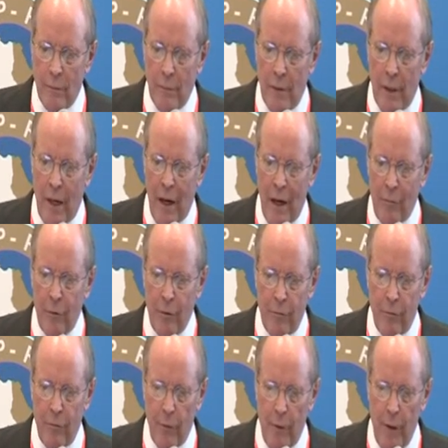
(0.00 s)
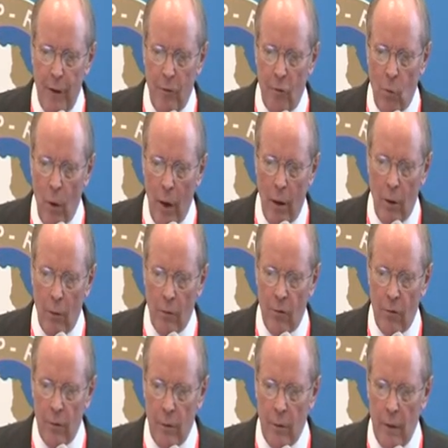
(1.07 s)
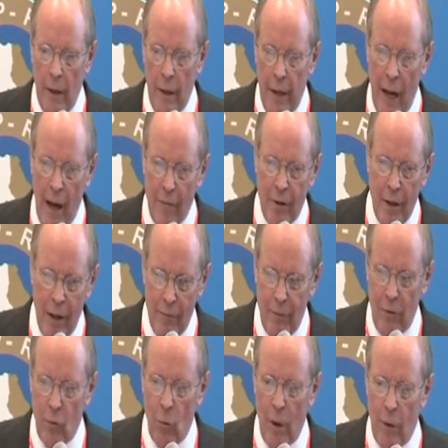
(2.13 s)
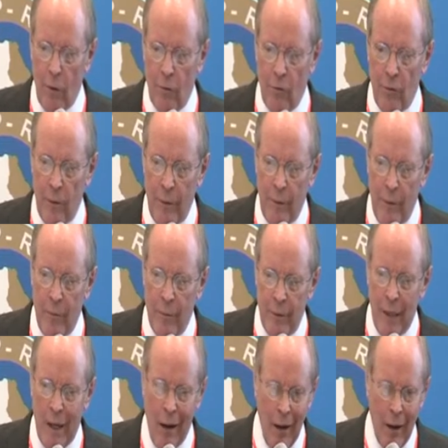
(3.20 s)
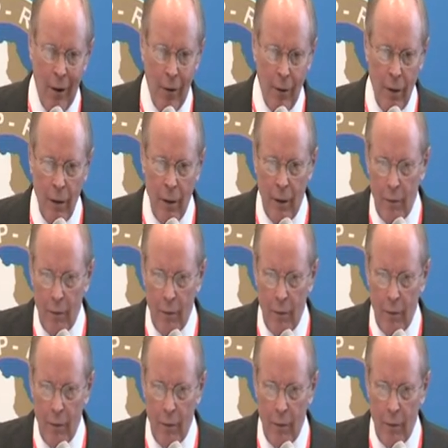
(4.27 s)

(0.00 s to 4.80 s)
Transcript: the cover for these wells, you have to have these wells declared.